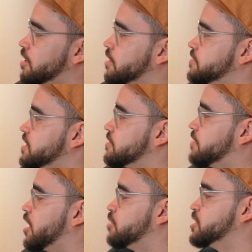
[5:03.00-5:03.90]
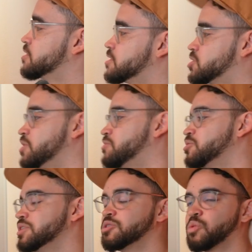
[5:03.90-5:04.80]
of the environment. So if
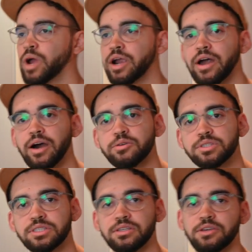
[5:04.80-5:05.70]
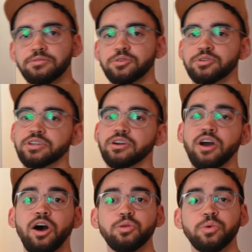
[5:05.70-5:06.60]
you're in a warehouse, if you're in an
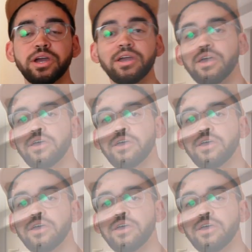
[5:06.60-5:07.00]
hallway,